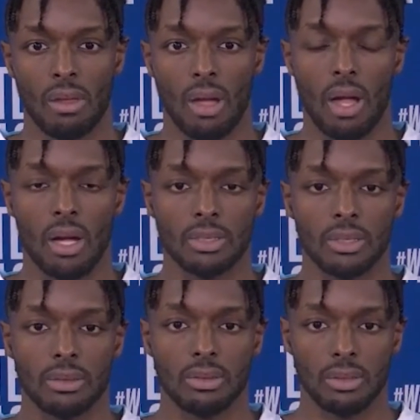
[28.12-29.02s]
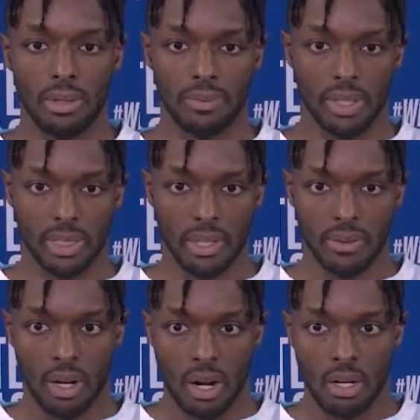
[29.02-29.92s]
I was definitely a
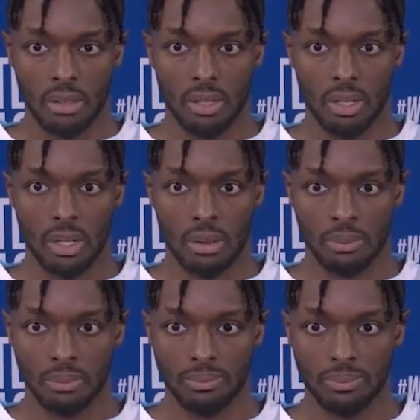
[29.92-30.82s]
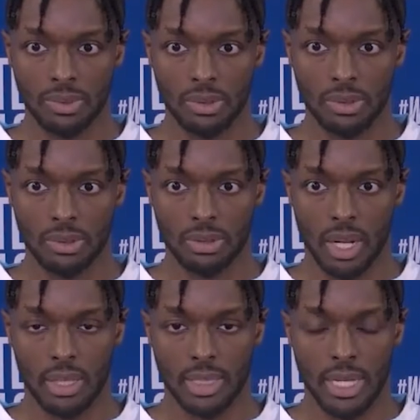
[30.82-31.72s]
tall guard, trying to
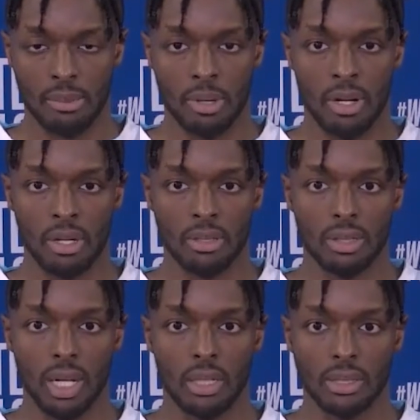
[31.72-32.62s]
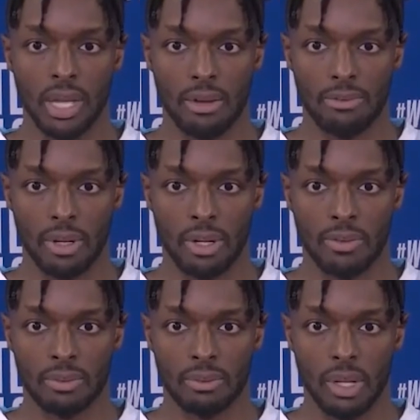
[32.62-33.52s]
contain the ball, stay in front
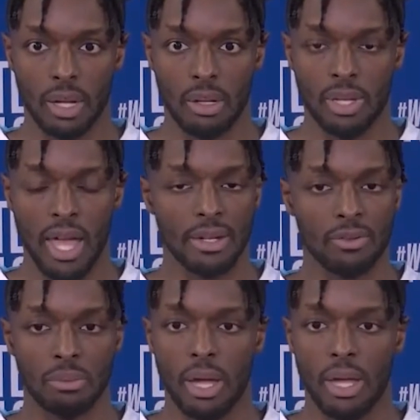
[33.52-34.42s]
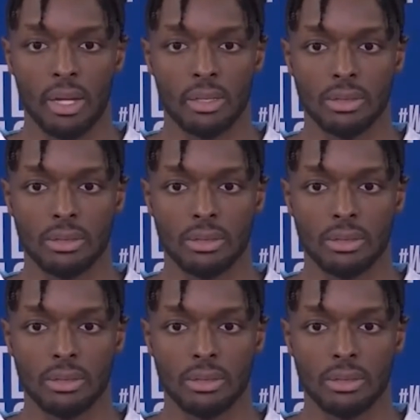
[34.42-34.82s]
of him, be active with my hands.